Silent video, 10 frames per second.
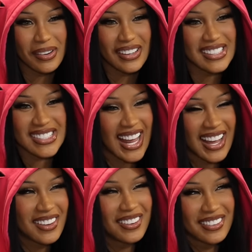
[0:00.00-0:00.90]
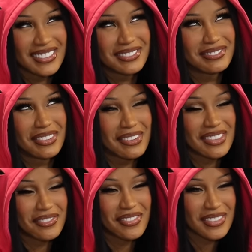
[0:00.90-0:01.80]
up and it's like oh
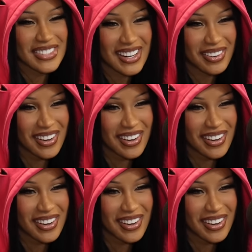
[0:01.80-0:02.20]
what the fuck was that